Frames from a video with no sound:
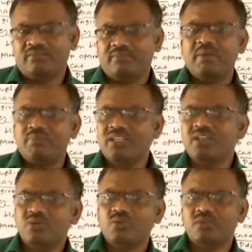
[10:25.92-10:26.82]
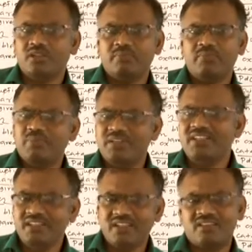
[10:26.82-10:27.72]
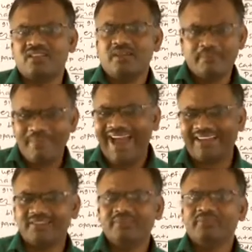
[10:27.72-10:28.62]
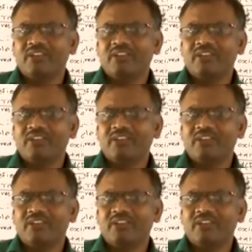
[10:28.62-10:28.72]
15 years back,